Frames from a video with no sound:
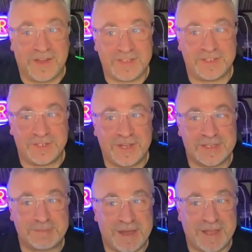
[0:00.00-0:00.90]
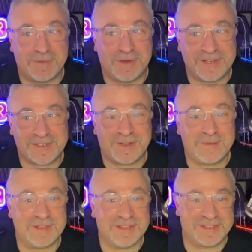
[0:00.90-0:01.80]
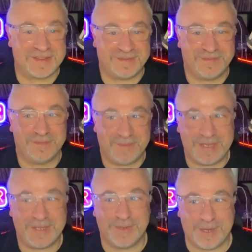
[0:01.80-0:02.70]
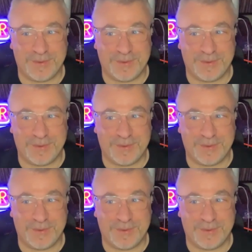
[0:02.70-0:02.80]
had to do that as part of my assignments, being audio.